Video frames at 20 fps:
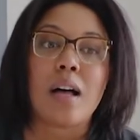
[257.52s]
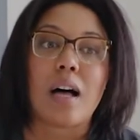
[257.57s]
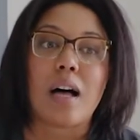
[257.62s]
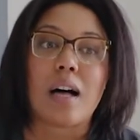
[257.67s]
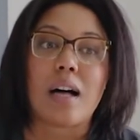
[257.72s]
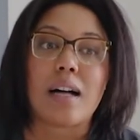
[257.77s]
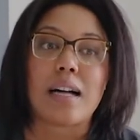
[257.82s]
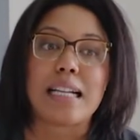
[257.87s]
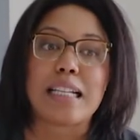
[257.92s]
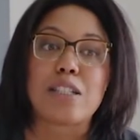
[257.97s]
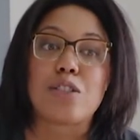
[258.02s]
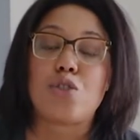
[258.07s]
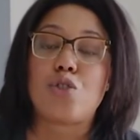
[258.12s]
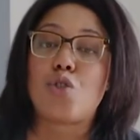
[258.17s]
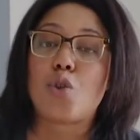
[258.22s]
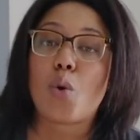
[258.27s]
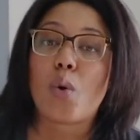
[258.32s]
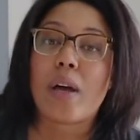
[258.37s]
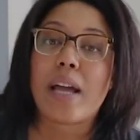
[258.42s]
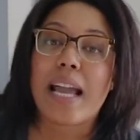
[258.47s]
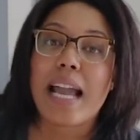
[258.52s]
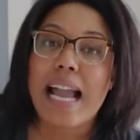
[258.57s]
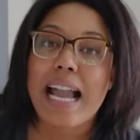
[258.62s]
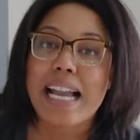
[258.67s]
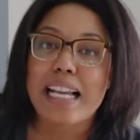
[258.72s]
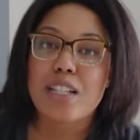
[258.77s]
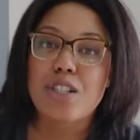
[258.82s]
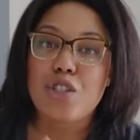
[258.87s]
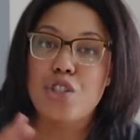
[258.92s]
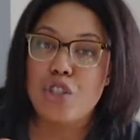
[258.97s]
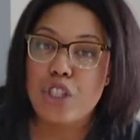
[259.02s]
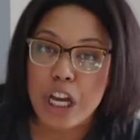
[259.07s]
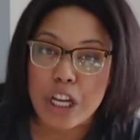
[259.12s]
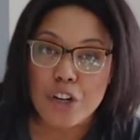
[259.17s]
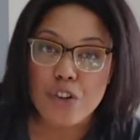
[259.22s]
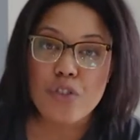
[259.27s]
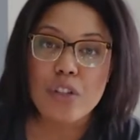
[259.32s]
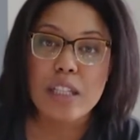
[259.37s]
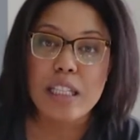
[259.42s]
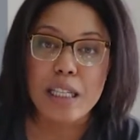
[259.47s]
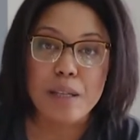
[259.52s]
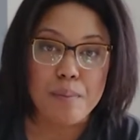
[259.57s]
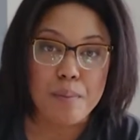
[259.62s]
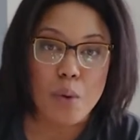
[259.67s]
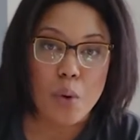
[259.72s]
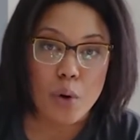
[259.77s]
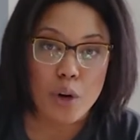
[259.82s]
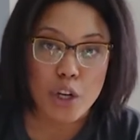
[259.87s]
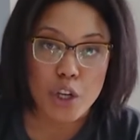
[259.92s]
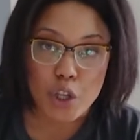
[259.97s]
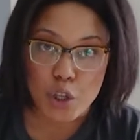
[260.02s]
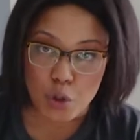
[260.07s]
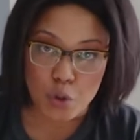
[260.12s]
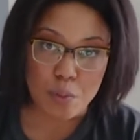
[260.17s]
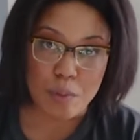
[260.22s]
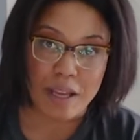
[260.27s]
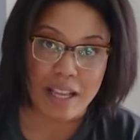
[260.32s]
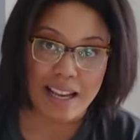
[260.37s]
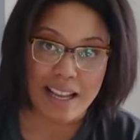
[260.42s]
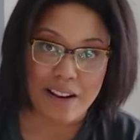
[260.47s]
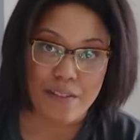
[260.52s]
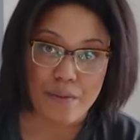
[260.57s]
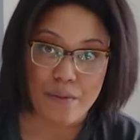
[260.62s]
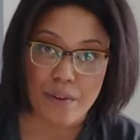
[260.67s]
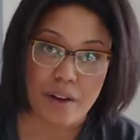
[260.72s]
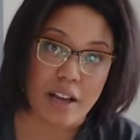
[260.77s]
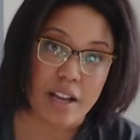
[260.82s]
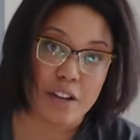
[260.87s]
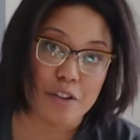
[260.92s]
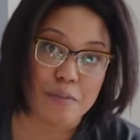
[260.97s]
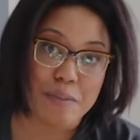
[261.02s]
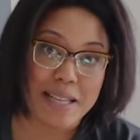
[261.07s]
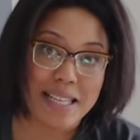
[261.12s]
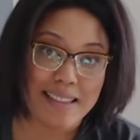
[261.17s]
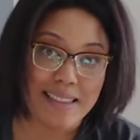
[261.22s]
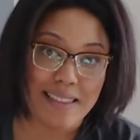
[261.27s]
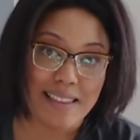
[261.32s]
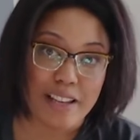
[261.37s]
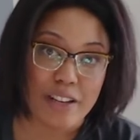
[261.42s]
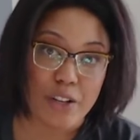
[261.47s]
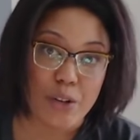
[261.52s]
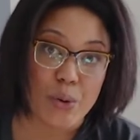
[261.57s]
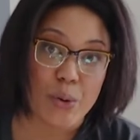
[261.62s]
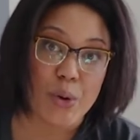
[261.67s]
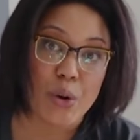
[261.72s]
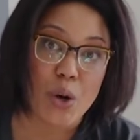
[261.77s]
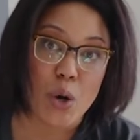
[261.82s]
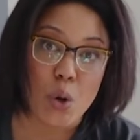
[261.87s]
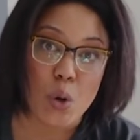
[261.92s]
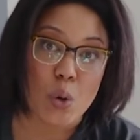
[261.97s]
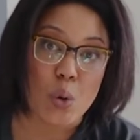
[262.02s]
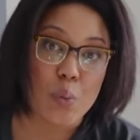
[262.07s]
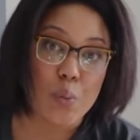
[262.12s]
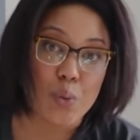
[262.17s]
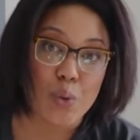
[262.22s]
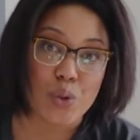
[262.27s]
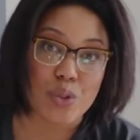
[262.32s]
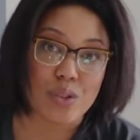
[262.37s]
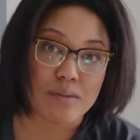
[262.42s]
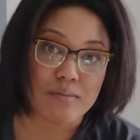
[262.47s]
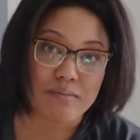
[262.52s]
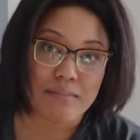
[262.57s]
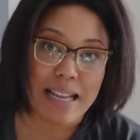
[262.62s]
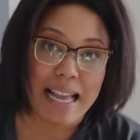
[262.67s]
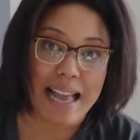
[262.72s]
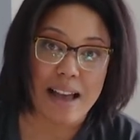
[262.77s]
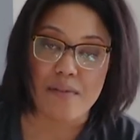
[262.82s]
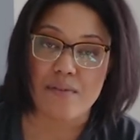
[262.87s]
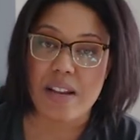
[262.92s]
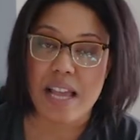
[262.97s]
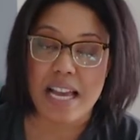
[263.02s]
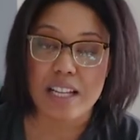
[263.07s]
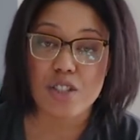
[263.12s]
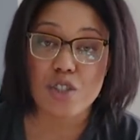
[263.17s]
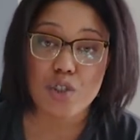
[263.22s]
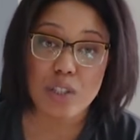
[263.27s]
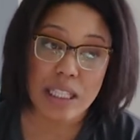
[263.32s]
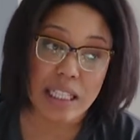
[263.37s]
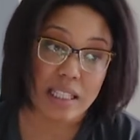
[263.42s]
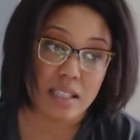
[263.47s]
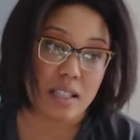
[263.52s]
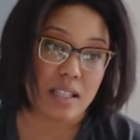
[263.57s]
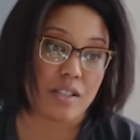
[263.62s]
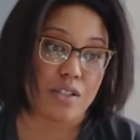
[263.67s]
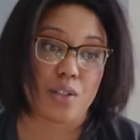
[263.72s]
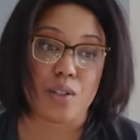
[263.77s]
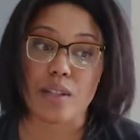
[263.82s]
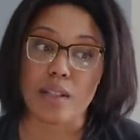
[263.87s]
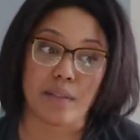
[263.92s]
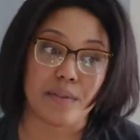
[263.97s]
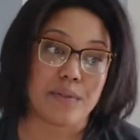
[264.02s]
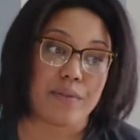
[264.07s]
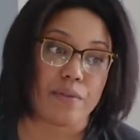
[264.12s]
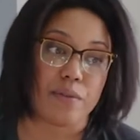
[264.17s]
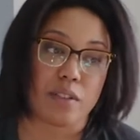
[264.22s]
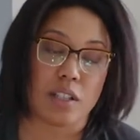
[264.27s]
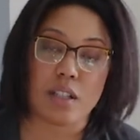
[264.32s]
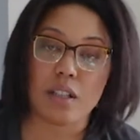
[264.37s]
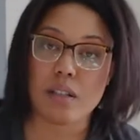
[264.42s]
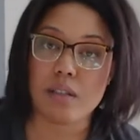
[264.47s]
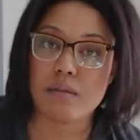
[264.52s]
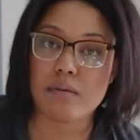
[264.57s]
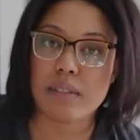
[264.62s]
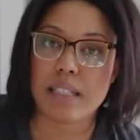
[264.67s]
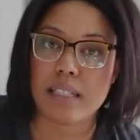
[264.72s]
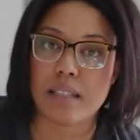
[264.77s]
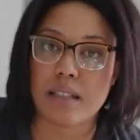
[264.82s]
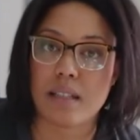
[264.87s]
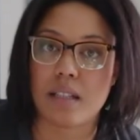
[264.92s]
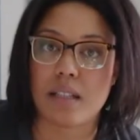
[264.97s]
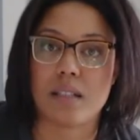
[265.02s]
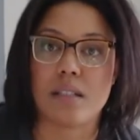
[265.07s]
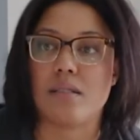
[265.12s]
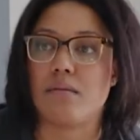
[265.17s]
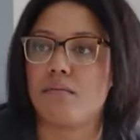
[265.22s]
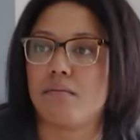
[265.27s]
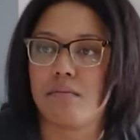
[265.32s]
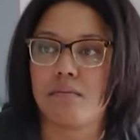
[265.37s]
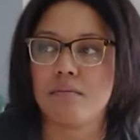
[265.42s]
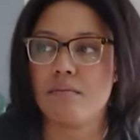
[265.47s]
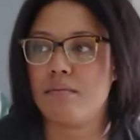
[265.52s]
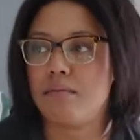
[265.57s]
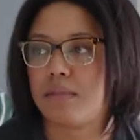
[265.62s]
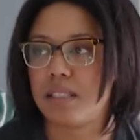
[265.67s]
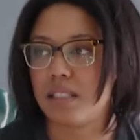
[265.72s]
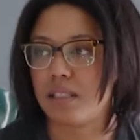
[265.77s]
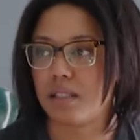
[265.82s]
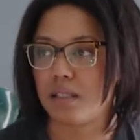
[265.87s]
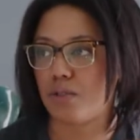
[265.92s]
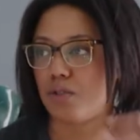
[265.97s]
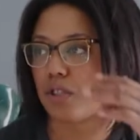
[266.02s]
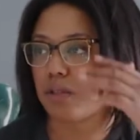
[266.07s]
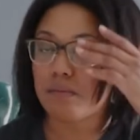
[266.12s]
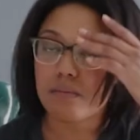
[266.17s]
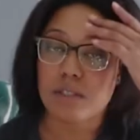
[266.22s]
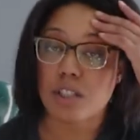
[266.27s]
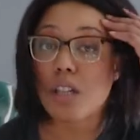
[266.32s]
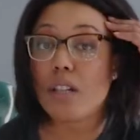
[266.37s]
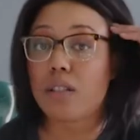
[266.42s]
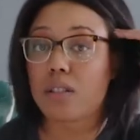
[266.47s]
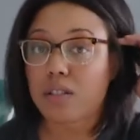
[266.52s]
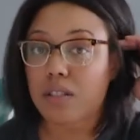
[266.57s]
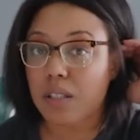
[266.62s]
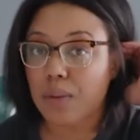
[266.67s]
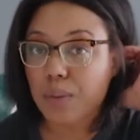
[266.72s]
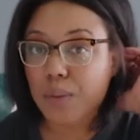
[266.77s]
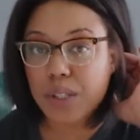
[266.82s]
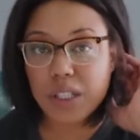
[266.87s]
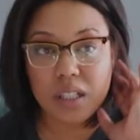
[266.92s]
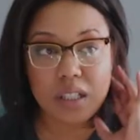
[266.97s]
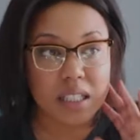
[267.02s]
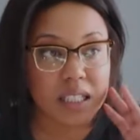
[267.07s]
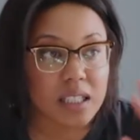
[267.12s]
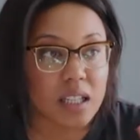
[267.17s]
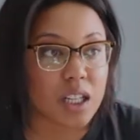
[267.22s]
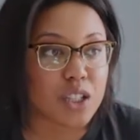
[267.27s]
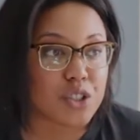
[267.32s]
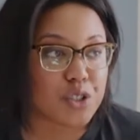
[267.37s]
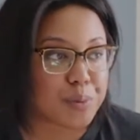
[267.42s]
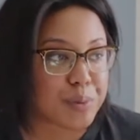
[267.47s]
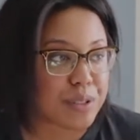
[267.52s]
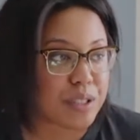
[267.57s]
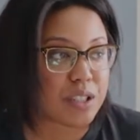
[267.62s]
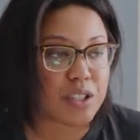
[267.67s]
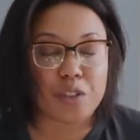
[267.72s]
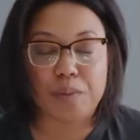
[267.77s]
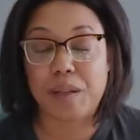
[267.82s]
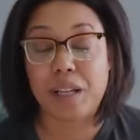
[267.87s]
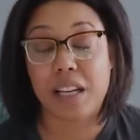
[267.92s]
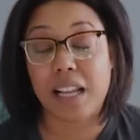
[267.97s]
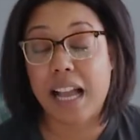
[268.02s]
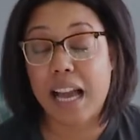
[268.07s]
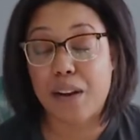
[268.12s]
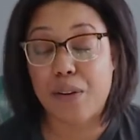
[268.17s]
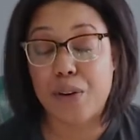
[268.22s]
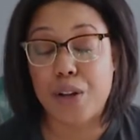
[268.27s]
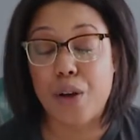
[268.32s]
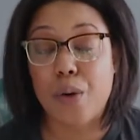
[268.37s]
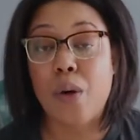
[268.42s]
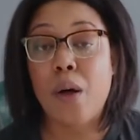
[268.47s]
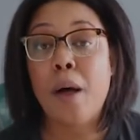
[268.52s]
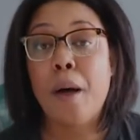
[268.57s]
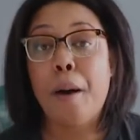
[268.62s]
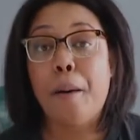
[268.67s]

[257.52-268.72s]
uh, enjoy a generally more humid environment than your home will have naturally unless you live, you know, in the in the jungle somewhere, like 100% humidity, I don't know.